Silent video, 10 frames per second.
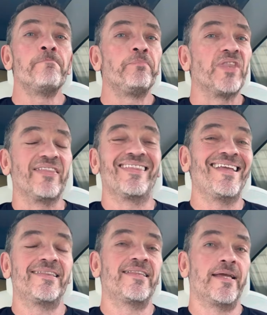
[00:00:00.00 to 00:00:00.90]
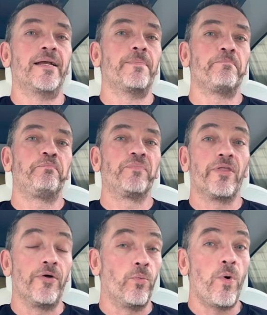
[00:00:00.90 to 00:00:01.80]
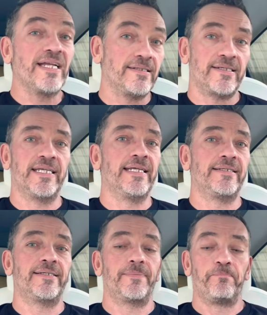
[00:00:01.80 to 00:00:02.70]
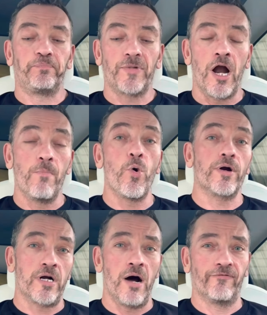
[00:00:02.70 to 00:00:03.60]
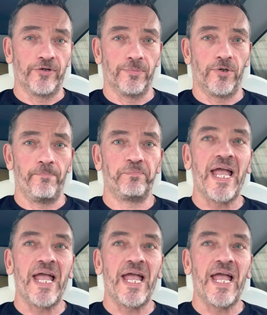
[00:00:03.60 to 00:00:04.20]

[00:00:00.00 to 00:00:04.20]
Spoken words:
that they think the white seats are more comfortable.